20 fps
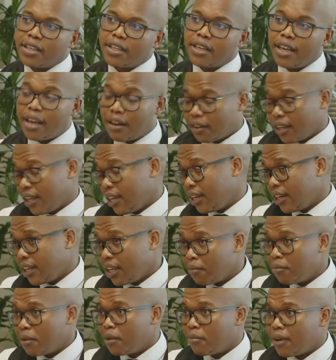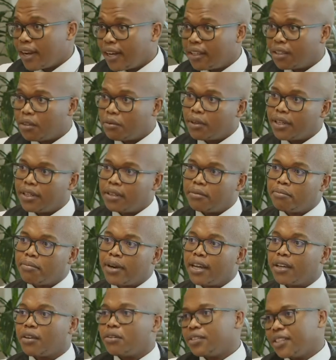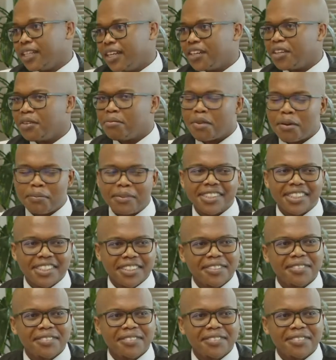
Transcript: can keep in mind when buying or selling your property.